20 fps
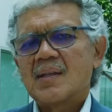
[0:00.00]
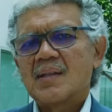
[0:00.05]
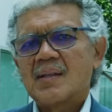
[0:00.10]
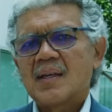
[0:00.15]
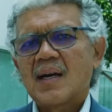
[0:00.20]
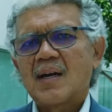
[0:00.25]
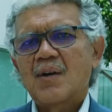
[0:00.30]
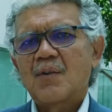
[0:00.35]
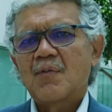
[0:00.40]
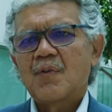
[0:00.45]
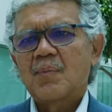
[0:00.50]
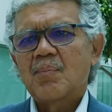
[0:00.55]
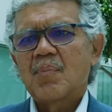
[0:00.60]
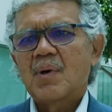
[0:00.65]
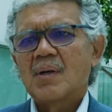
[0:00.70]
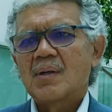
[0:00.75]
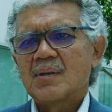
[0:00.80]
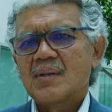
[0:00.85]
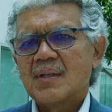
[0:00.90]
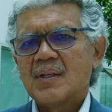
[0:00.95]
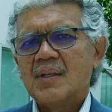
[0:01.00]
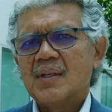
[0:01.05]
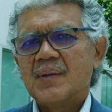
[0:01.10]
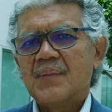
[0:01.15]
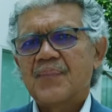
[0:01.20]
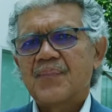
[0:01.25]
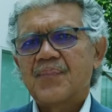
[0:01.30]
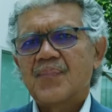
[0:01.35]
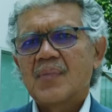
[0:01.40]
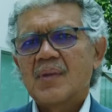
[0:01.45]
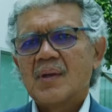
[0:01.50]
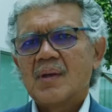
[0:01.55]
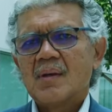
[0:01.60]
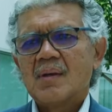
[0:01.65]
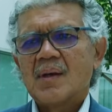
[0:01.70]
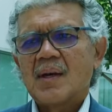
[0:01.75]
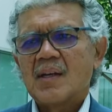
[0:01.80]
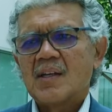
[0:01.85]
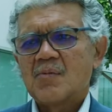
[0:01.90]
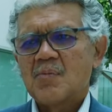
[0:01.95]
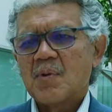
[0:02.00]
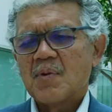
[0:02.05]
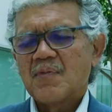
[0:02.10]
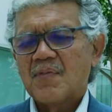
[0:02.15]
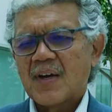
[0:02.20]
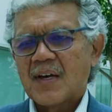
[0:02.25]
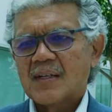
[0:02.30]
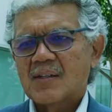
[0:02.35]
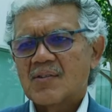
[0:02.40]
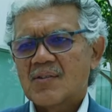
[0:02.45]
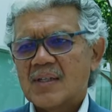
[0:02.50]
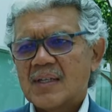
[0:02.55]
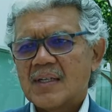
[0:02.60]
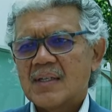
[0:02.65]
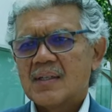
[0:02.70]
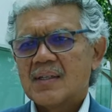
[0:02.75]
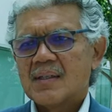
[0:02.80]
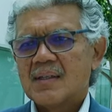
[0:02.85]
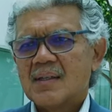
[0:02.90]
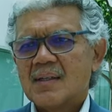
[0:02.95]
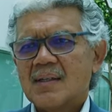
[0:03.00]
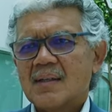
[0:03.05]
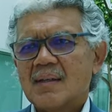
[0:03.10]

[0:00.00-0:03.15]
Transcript: entire football team has been vaccinated.